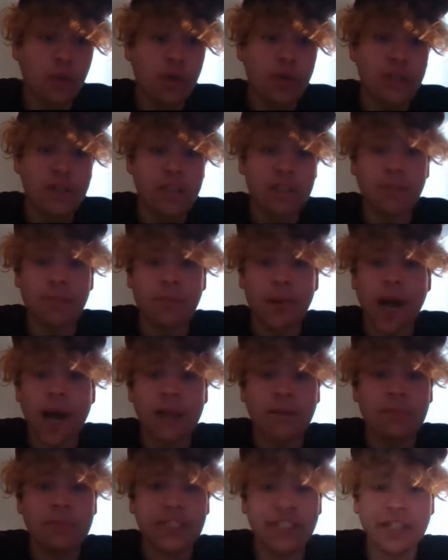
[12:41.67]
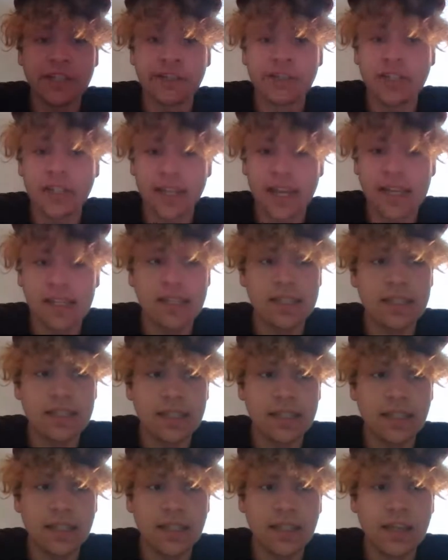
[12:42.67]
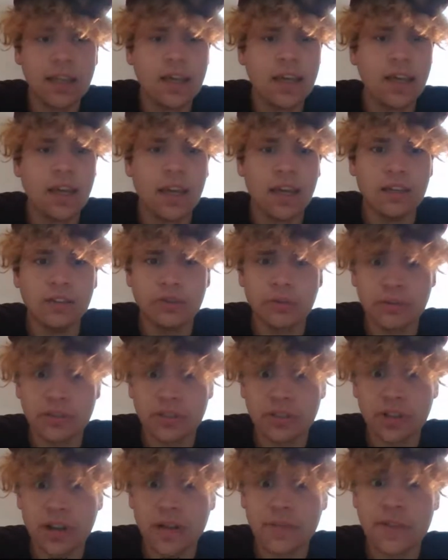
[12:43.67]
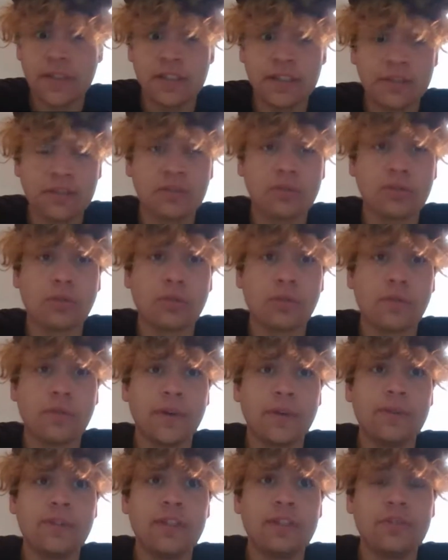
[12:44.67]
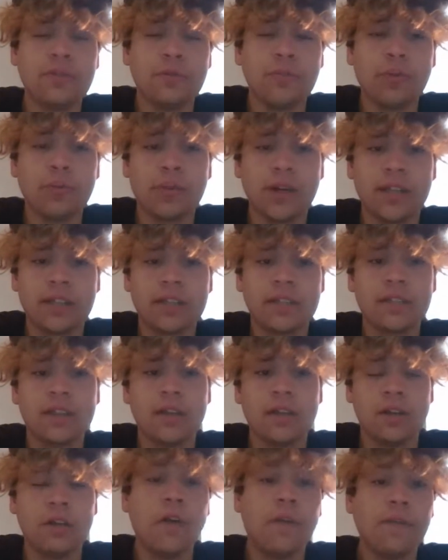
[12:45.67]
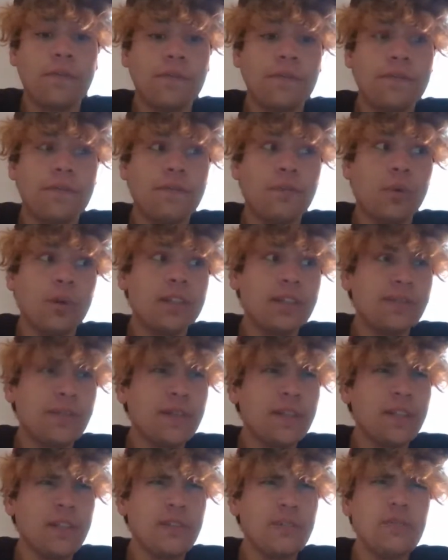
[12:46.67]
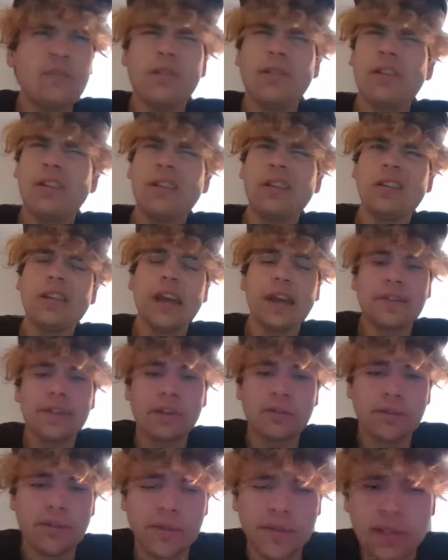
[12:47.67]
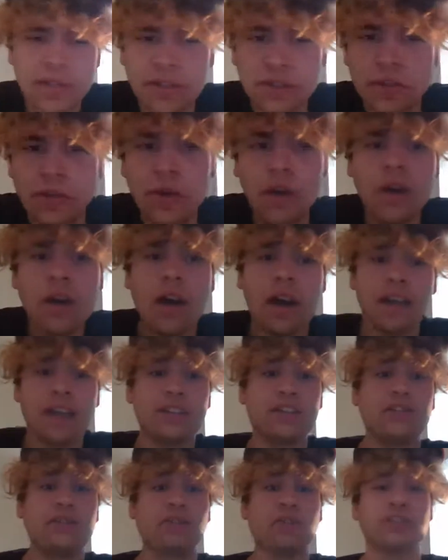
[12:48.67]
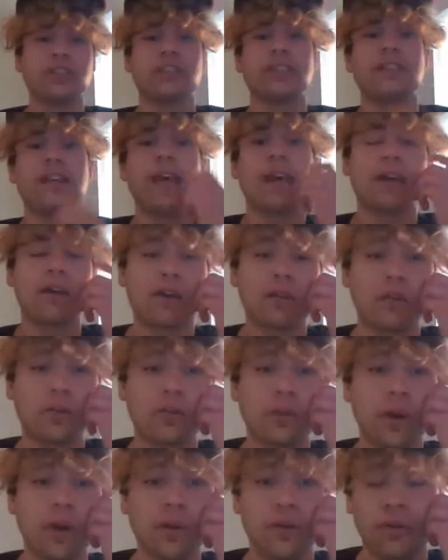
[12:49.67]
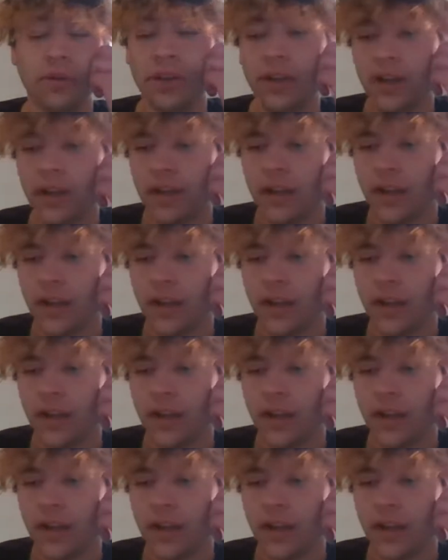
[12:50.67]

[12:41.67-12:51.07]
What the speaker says: was bottom tier in the SEC, and Georgia's offense still scored 52 points. No, was it 52? Yeah, I think it was 52 against Georgia Tech on the road.